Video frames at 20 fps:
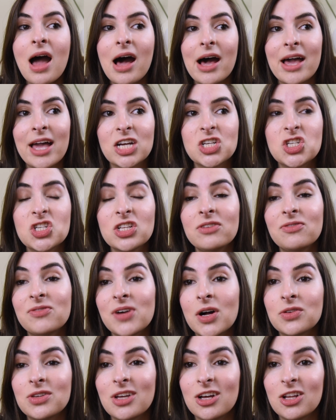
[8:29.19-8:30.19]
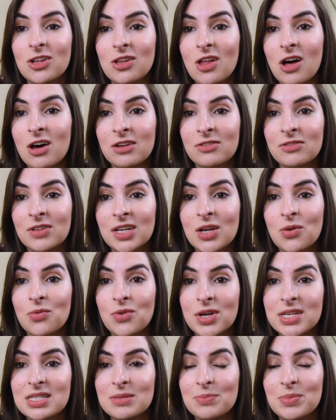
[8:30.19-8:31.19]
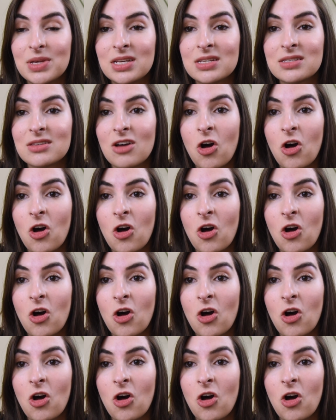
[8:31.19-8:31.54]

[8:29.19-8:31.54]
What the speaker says: I actually found a lot of like recipes